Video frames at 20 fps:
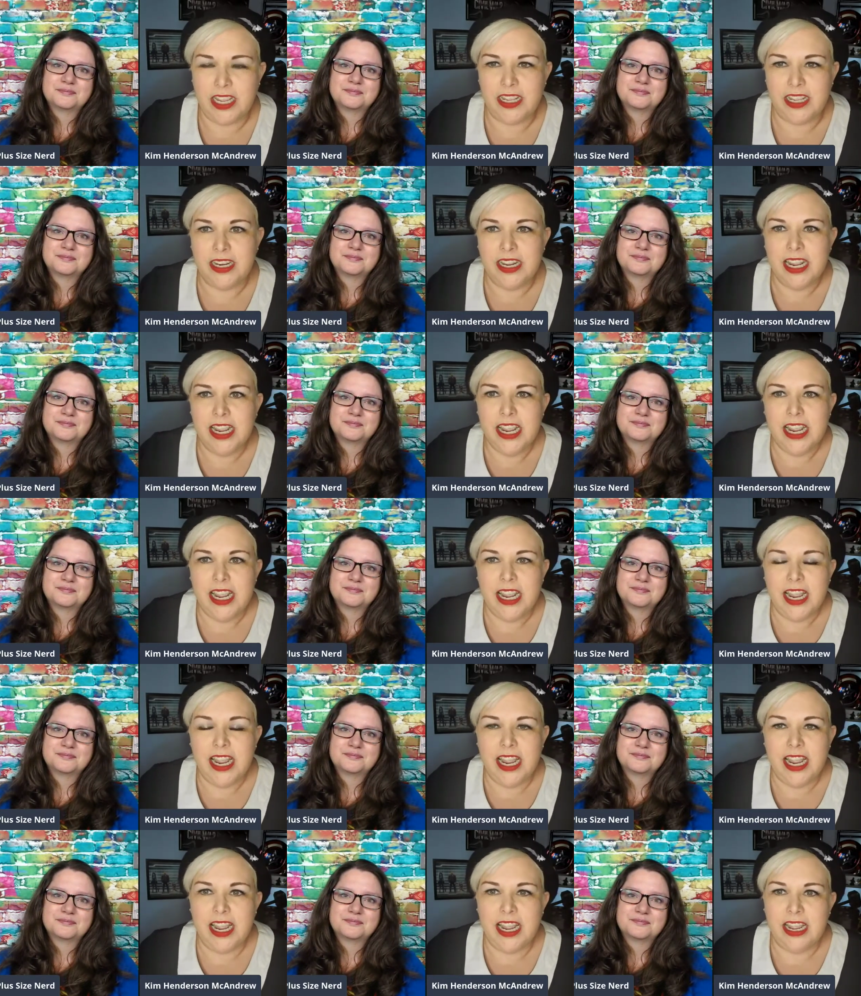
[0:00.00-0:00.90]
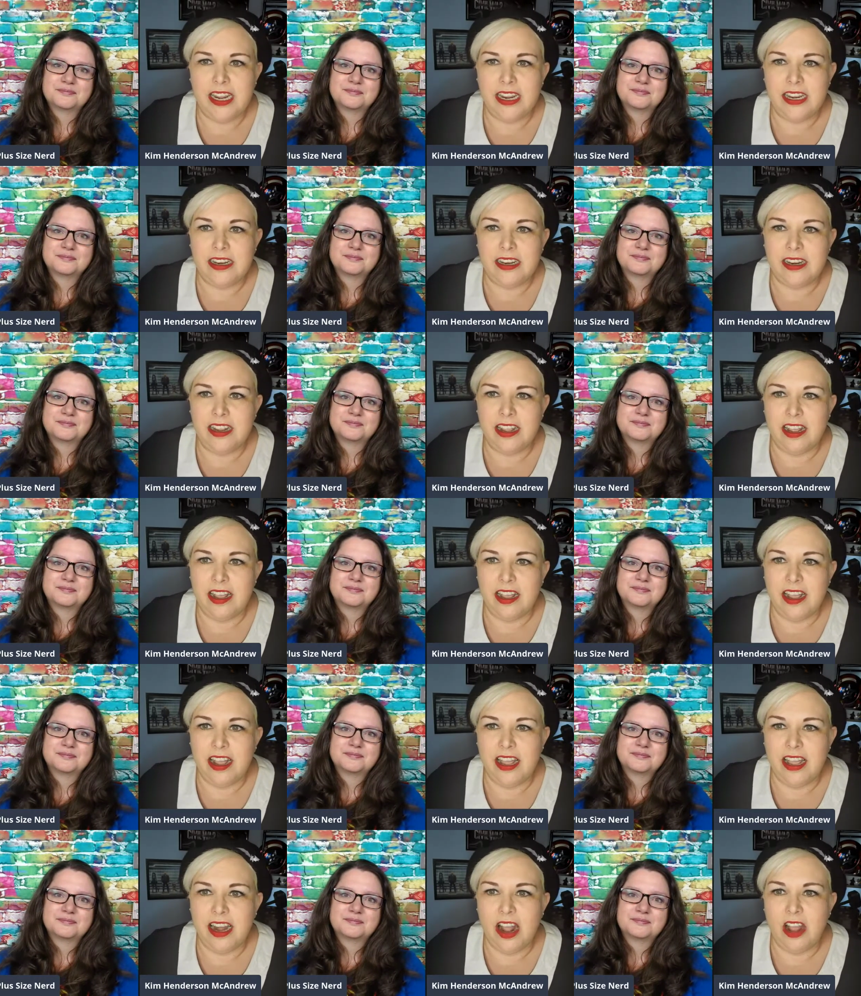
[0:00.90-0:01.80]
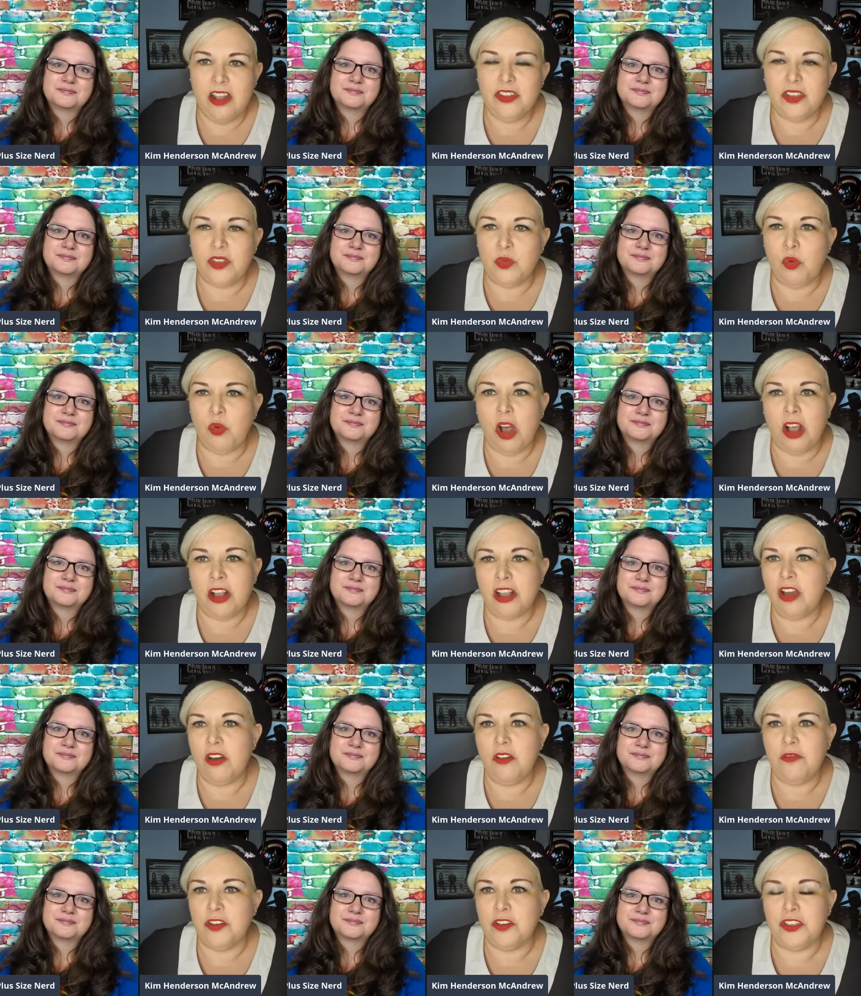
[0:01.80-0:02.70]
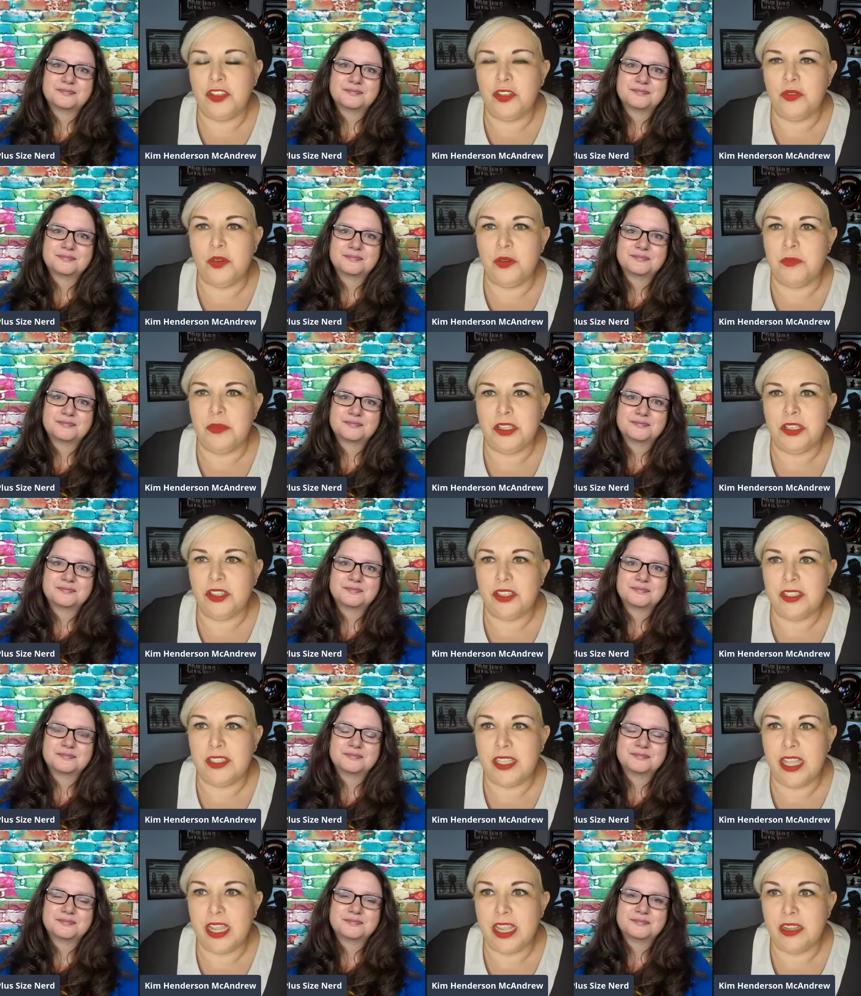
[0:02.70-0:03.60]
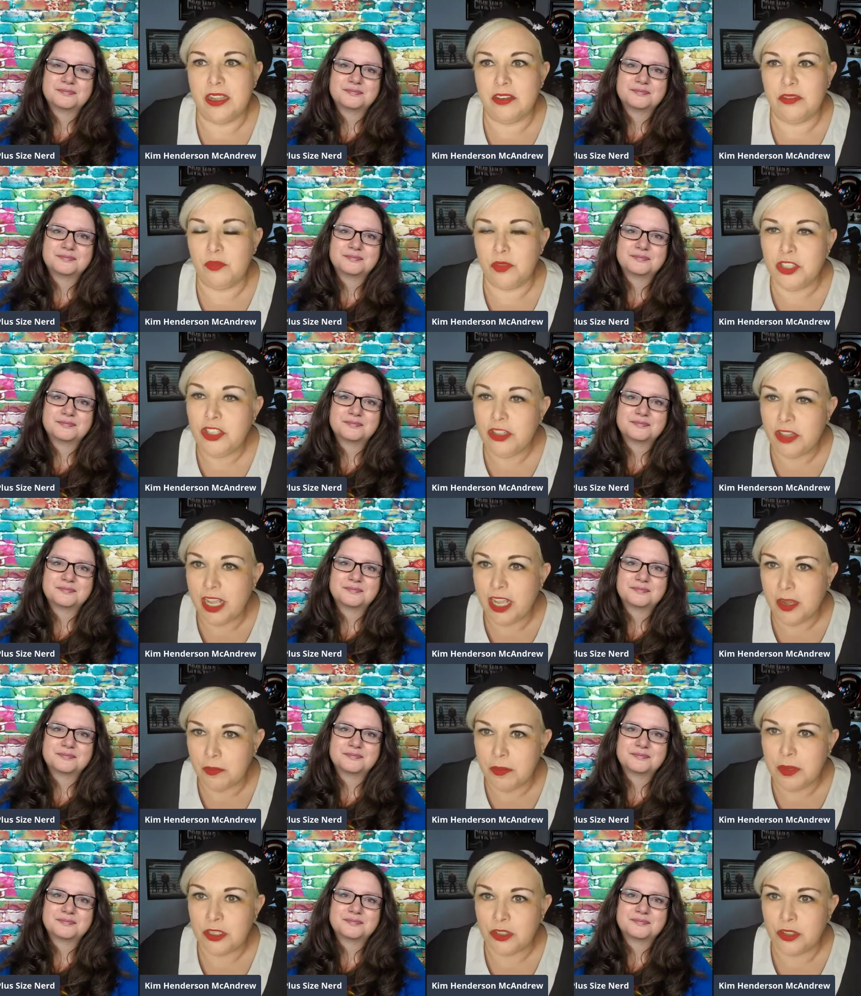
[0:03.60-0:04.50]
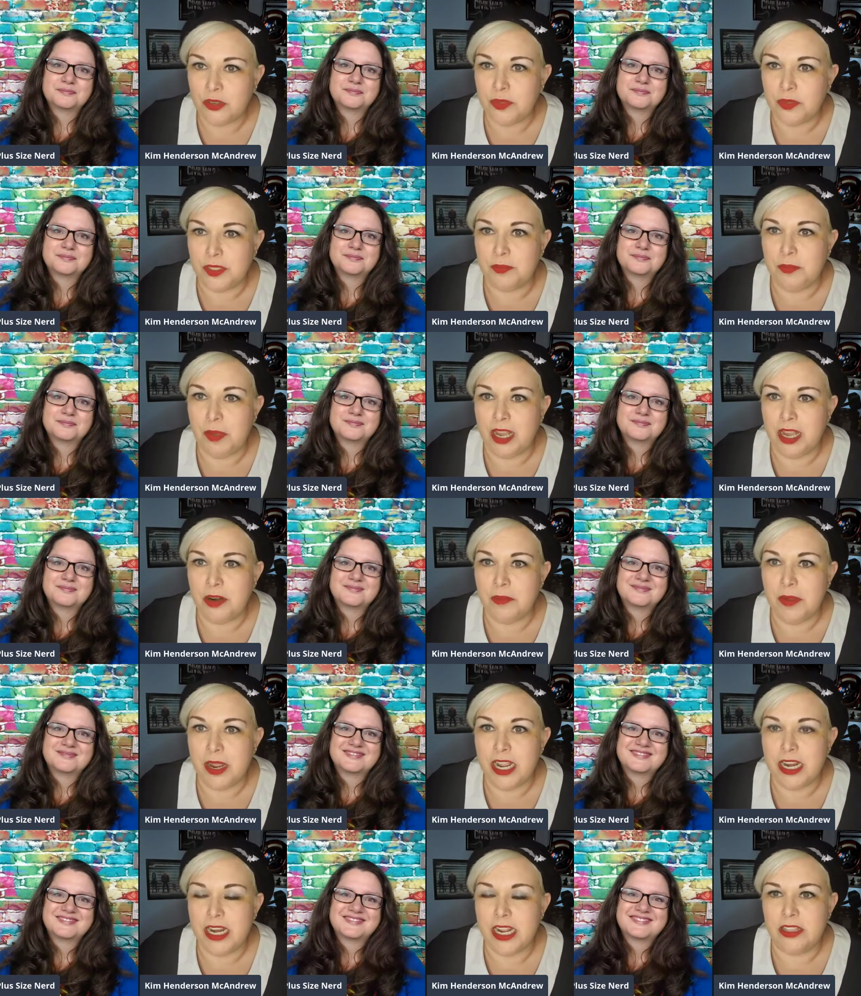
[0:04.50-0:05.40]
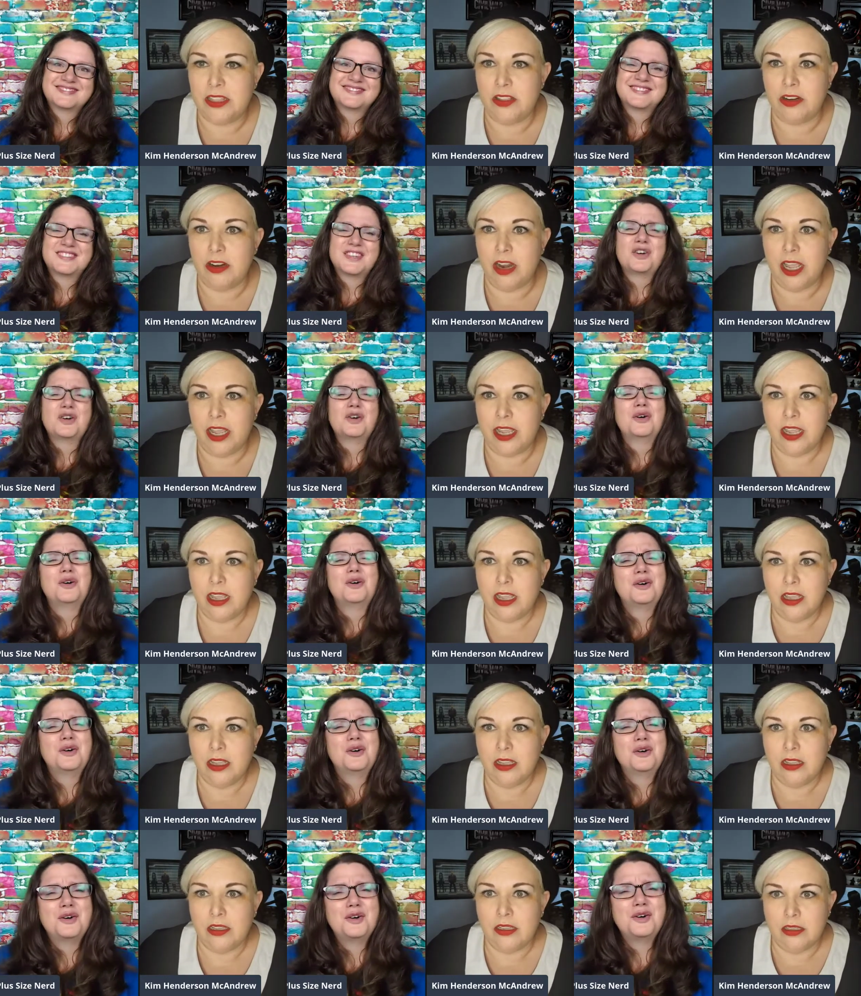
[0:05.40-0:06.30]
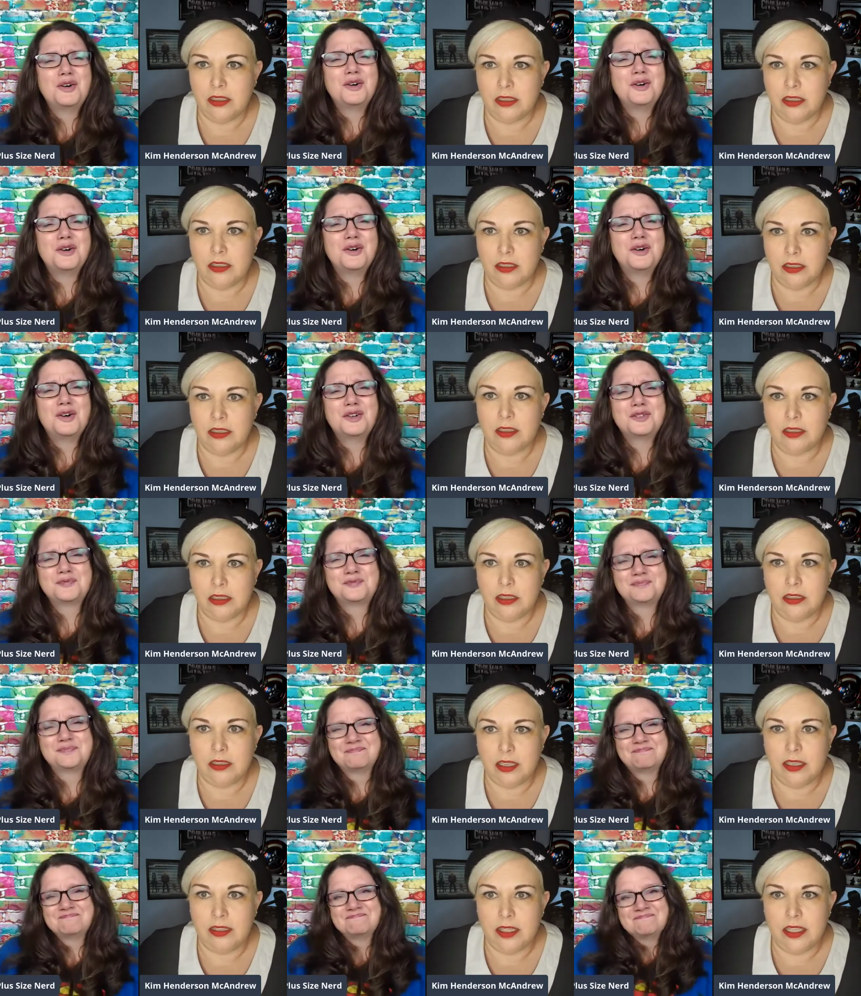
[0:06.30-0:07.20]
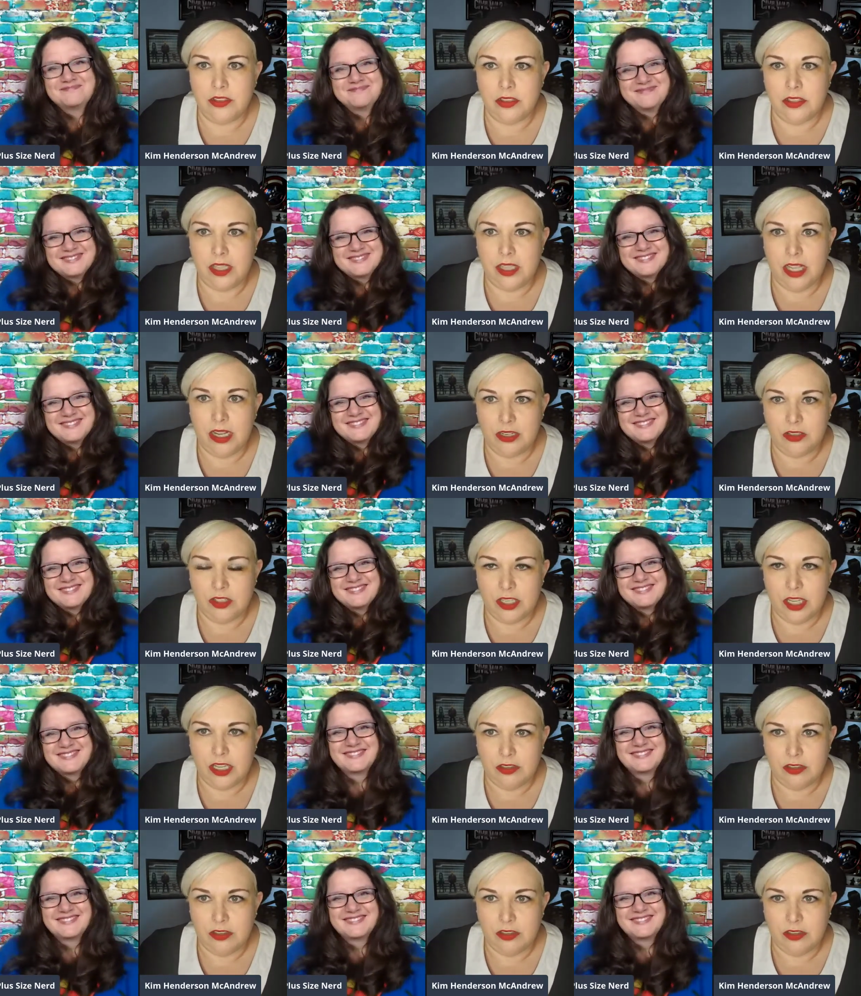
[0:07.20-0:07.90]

Speaker 1: and and and i'll just walk over to them and just say would you like a picture with spider-man and they're like and they just kind of shake